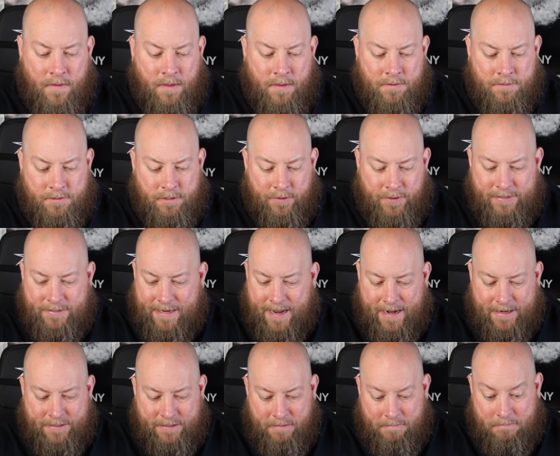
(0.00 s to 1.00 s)
So this
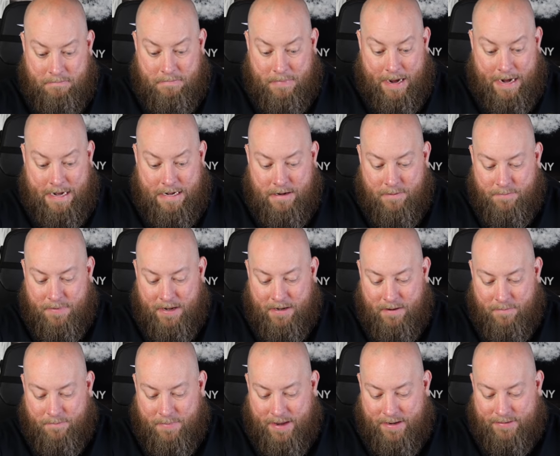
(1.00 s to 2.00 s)
actually might end up being
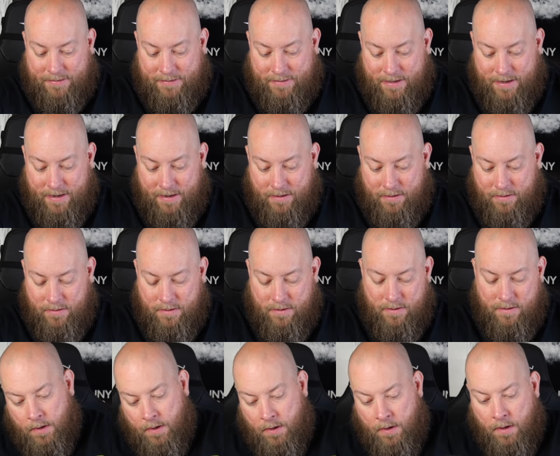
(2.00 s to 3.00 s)
the best thing.
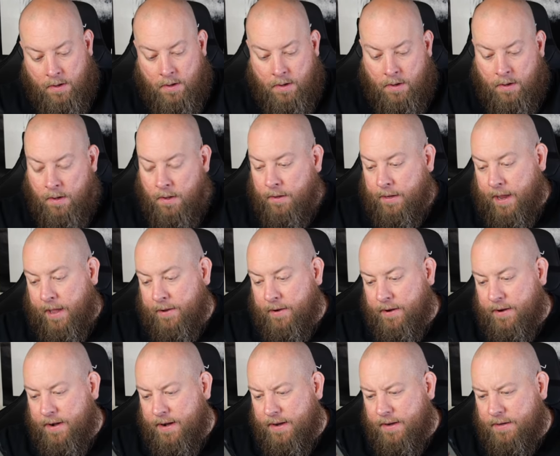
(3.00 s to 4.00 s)
Okay,
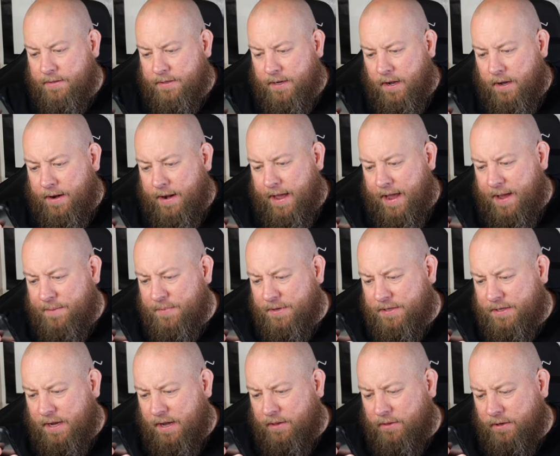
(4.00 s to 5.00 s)
here it is on
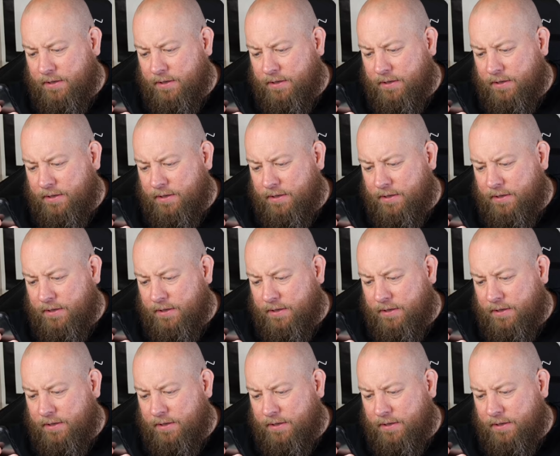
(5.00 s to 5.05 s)
Amazon.